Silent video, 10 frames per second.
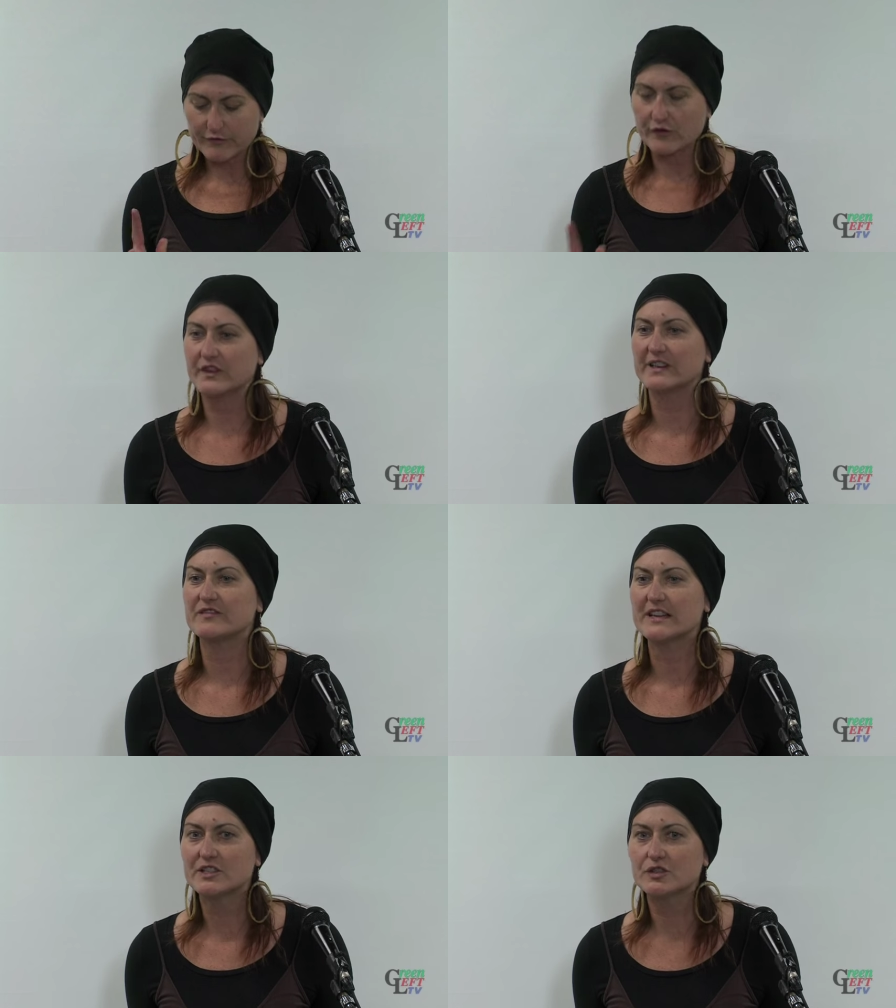for the
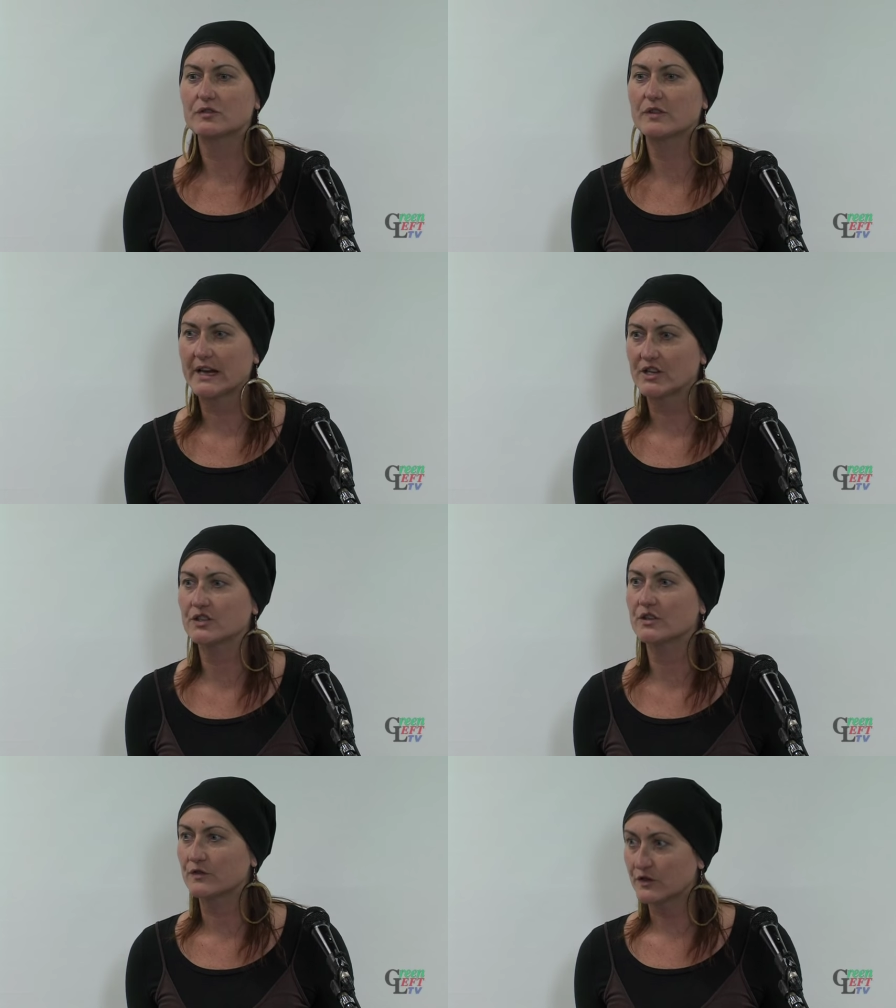
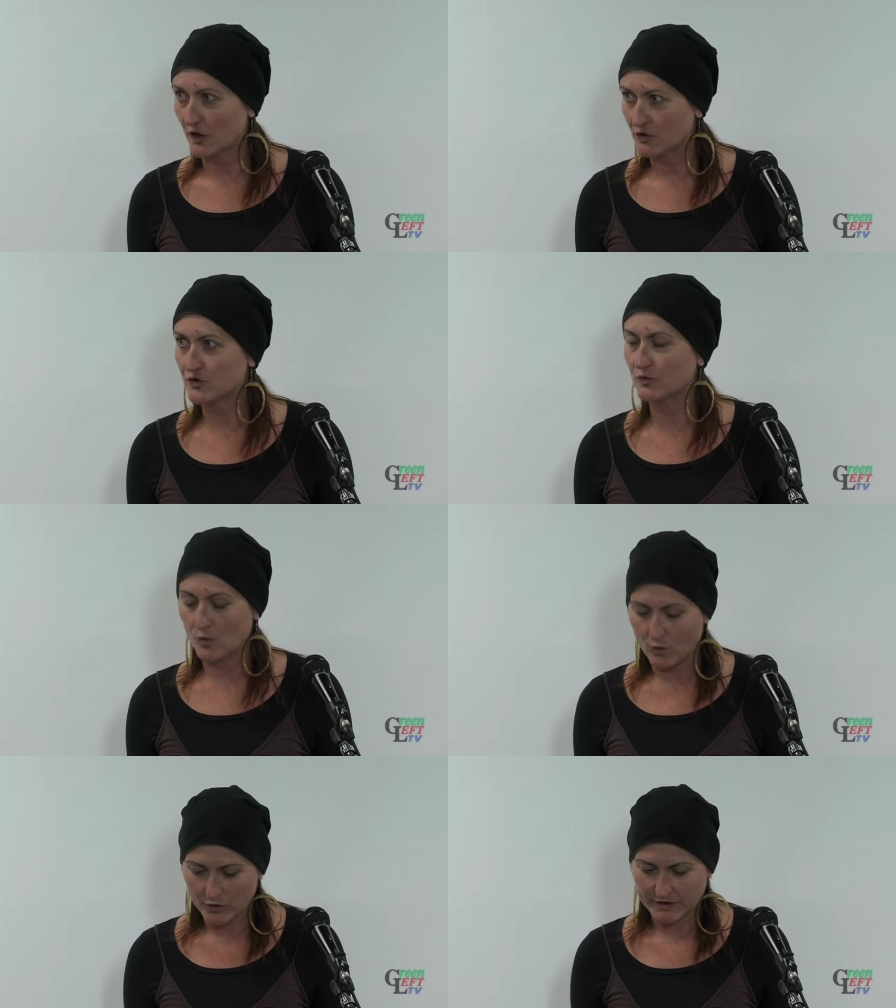restoration of social
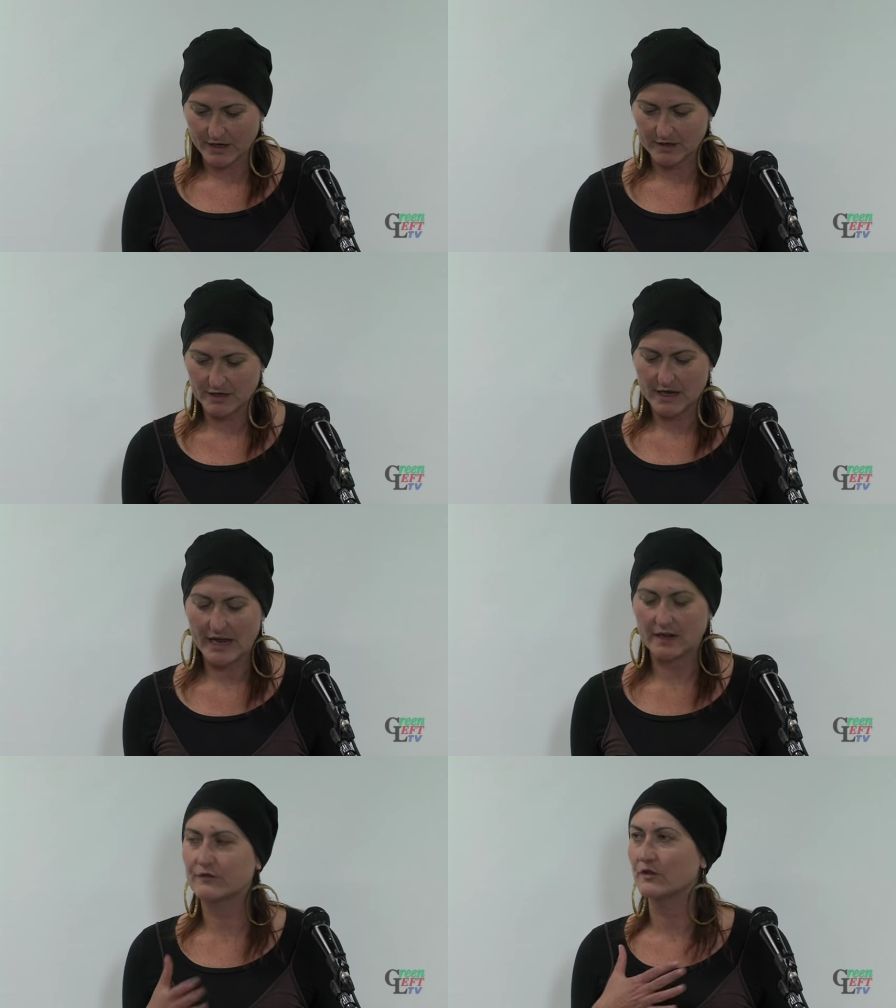order
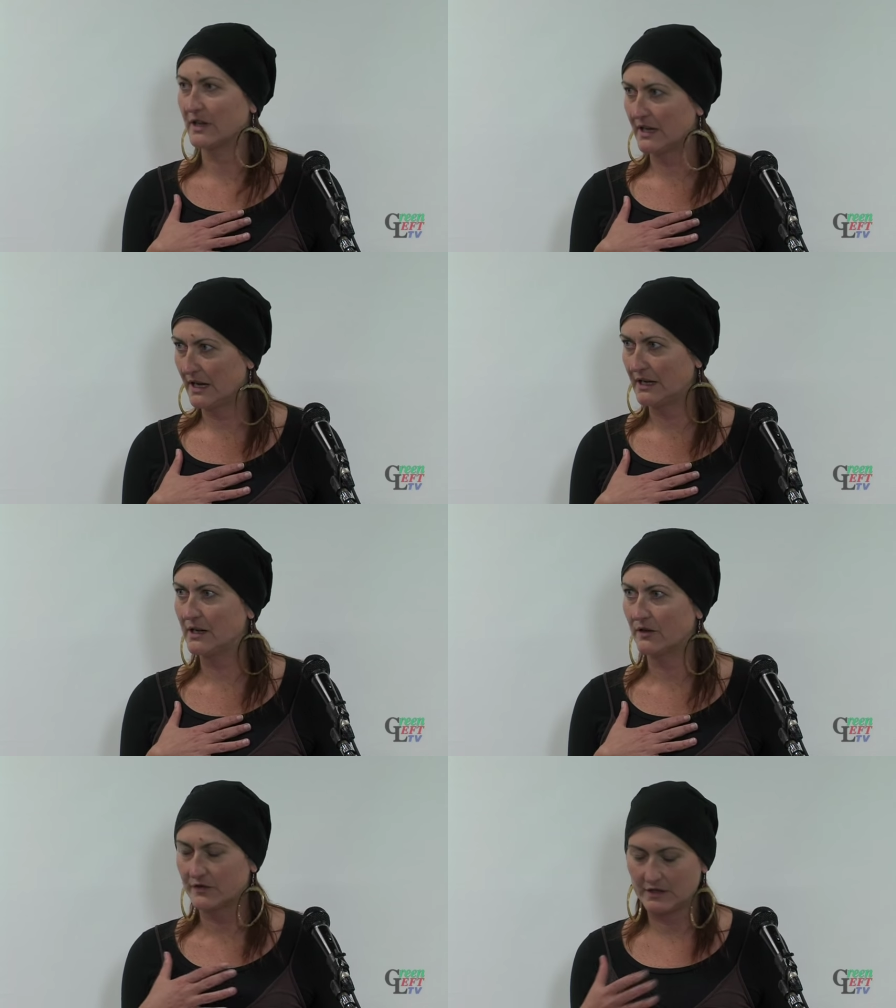and for the
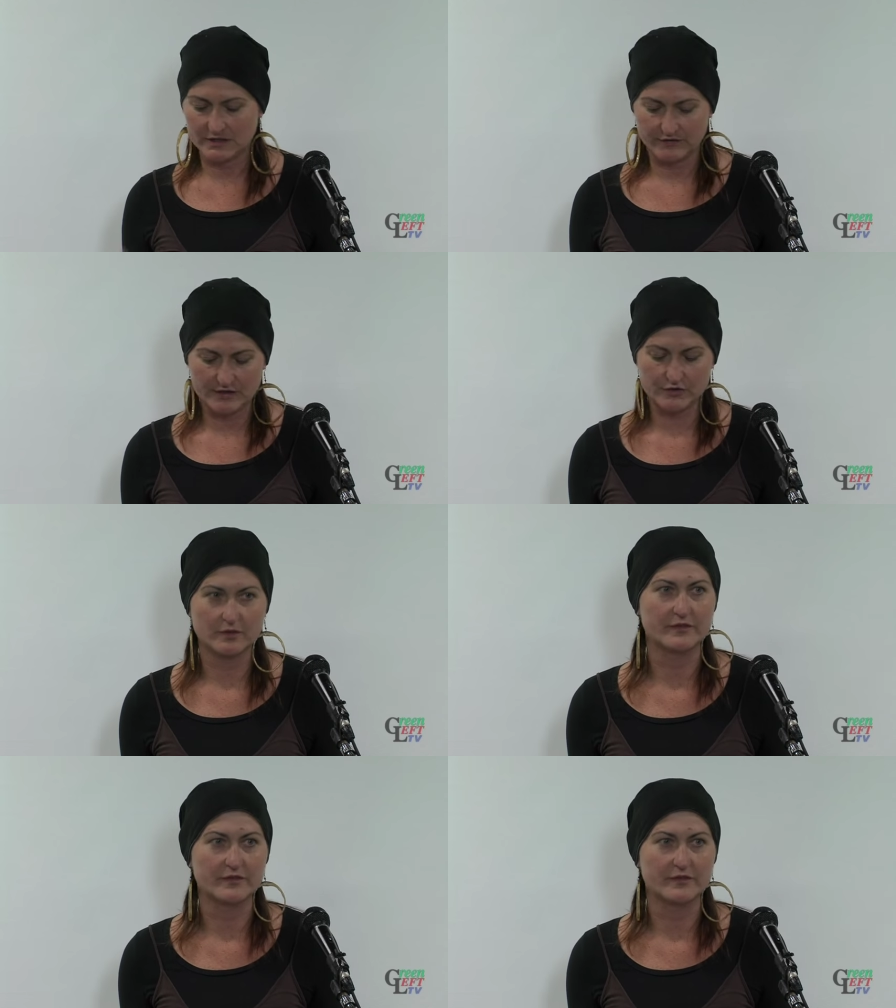healing of the individual